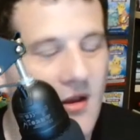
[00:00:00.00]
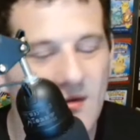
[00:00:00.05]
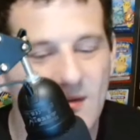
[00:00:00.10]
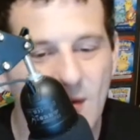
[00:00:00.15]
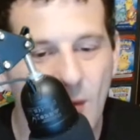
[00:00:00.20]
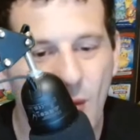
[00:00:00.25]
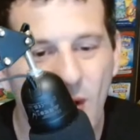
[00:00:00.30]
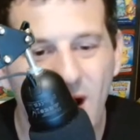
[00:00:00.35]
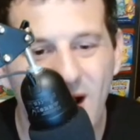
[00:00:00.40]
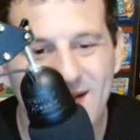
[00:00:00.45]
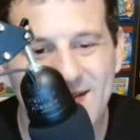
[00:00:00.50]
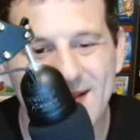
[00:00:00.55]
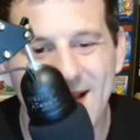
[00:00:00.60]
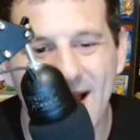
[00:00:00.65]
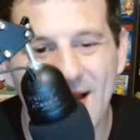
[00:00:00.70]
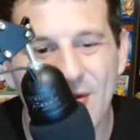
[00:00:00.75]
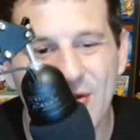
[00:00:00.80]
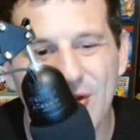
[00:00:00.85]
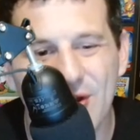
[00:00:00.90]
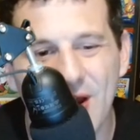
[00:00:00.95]
So worst
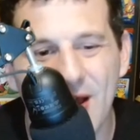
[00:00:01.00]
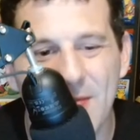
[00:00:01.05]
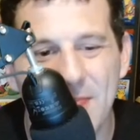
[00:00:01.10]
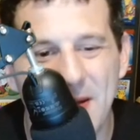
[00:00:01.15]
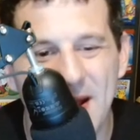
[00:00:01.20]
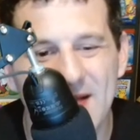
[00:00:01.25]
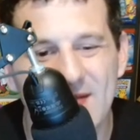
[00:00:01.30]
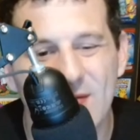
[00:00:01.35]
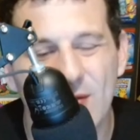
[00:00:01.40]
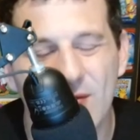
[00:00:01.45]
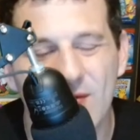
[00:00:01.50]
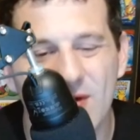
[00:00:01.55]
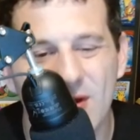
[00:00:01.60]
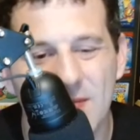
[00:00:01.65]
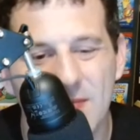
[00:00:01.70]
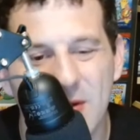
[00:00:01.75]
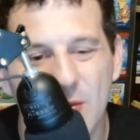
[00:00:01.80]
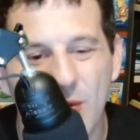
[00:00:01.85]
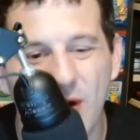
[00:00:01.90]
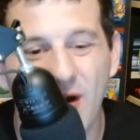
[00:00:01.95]
case, the pencil is
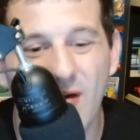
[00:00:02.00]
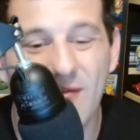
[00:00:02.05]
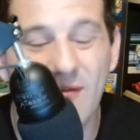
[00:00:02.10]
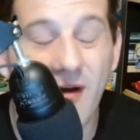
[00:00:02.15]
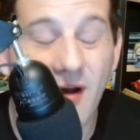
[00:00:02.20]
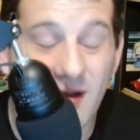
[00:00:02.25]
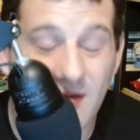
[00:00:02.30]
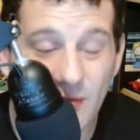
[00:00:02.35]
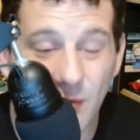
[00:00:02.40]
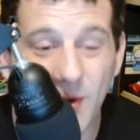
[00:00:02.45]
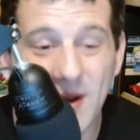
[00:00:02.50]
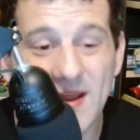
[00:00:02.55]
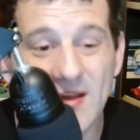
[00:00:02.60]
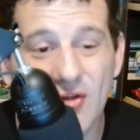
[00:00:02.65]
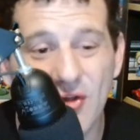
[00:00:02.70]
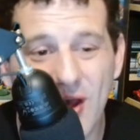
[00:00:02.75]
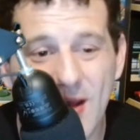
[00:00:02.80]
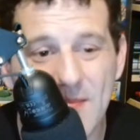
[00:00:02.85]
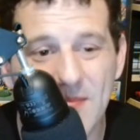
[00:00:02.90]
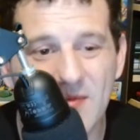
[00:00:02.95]
going to be worth
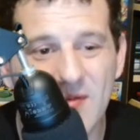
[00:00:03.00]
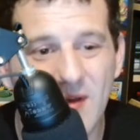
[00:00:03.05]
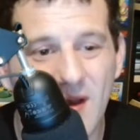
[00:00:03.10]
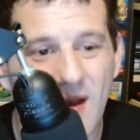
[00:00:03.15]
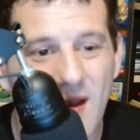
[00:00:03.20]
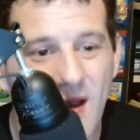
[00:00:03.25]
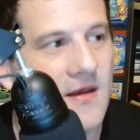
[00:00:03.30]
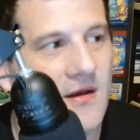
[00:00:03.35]
20 gems.